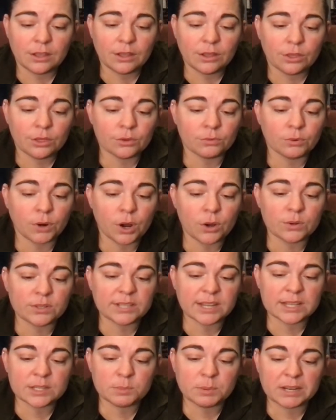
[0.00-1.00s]
The rose
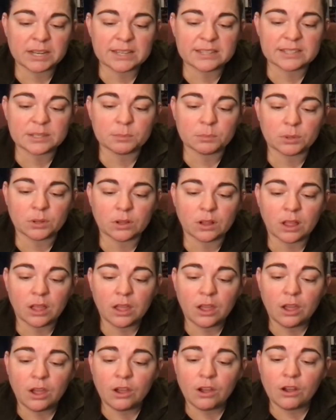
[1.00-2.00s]
has been a symbol
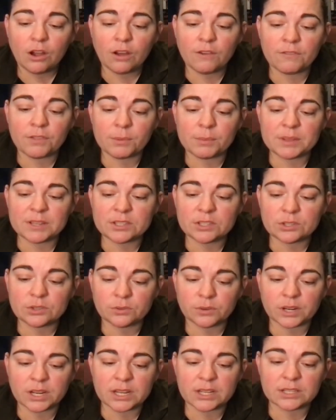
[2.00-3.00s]
of the
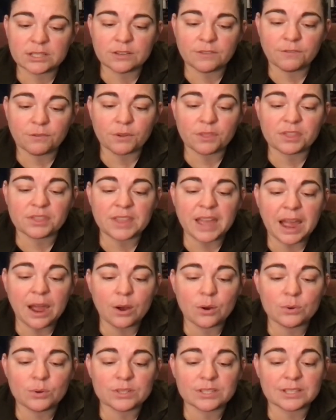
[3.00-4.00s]
mysteries for
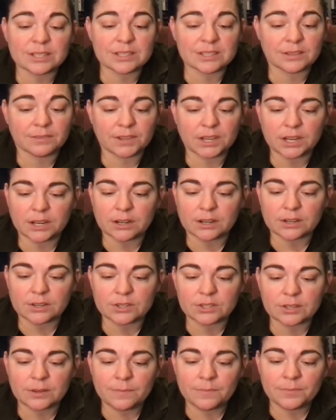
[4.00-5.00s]
thousands of
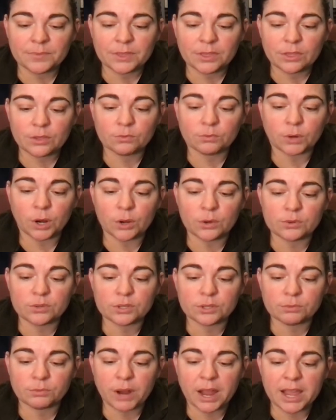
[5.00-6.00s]
years. The
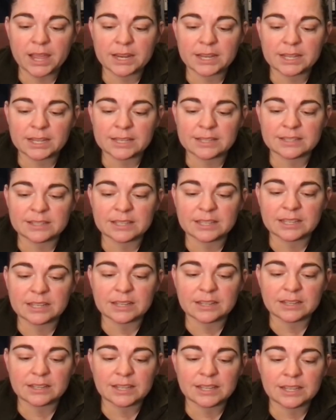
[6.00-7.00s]
rose thread is
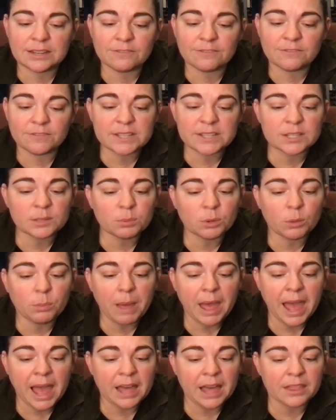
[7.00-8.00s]
the invisible
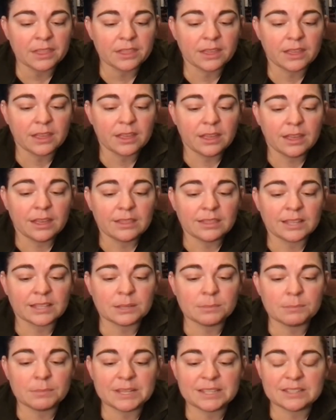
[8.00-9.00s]
path that
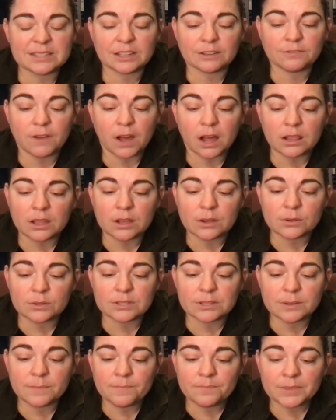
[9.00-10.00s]
the mystic
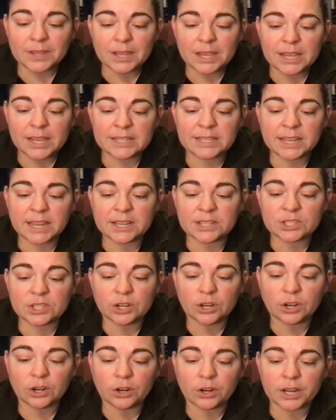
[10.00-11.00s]
follows. It takes
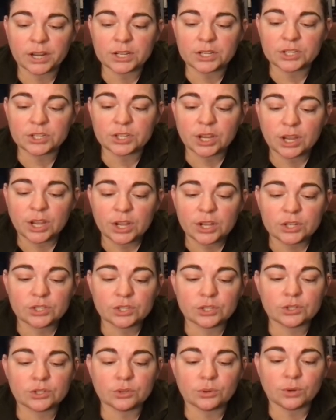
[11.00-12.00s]
courage
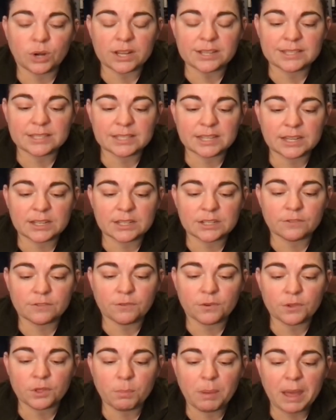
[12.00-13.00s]
to trust it,
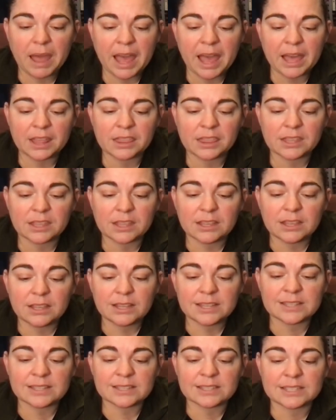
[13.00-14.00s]
for the path
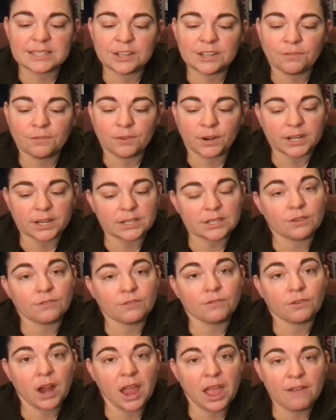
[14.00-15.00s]
is different
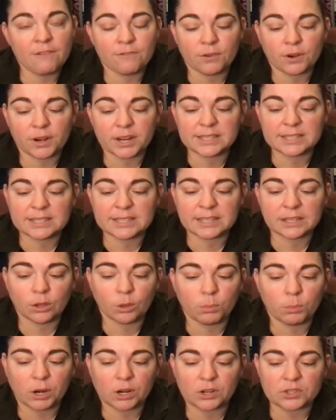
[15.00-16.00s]
for every
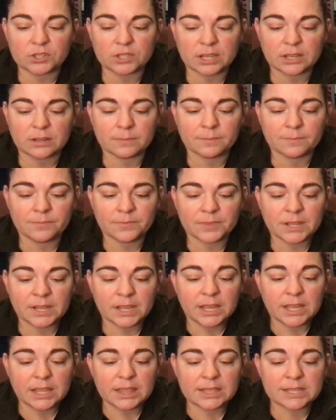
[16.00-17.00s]
single person.
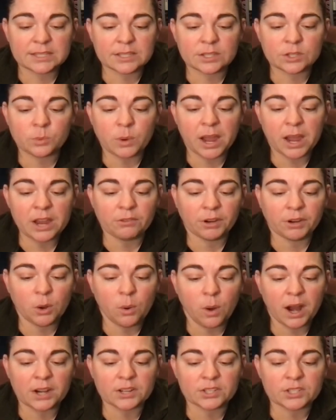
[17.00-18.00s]
This is why it
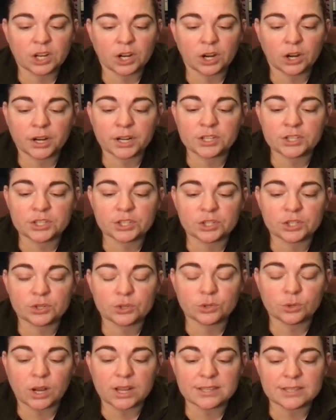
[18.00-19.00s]
requires courage to
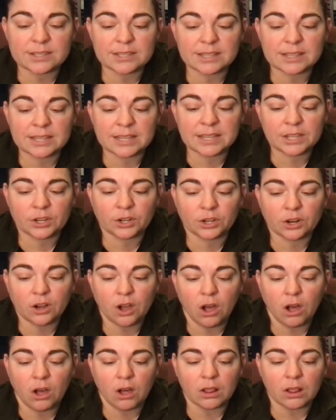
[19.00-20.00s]
trust the inner
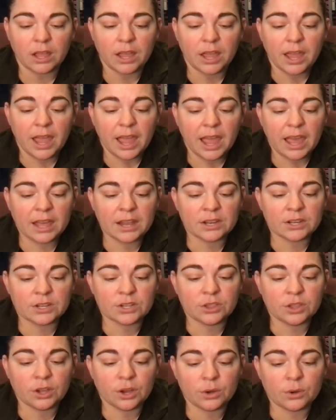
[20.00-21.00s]
call, and
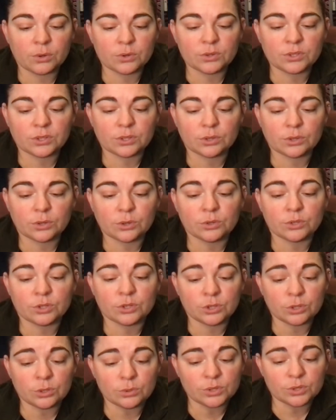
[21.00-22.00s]
those who
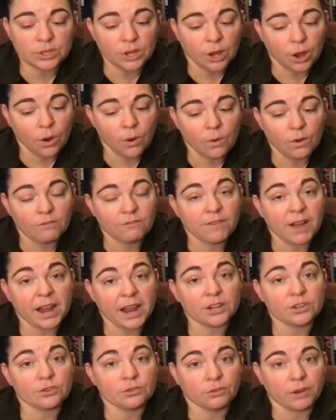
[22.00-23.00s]
do so
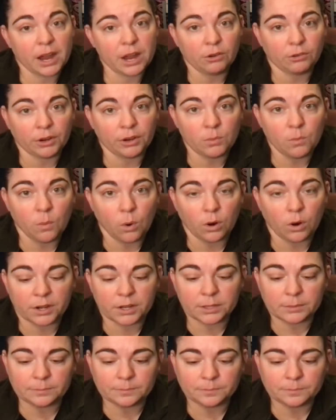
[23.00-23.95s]
find great reward.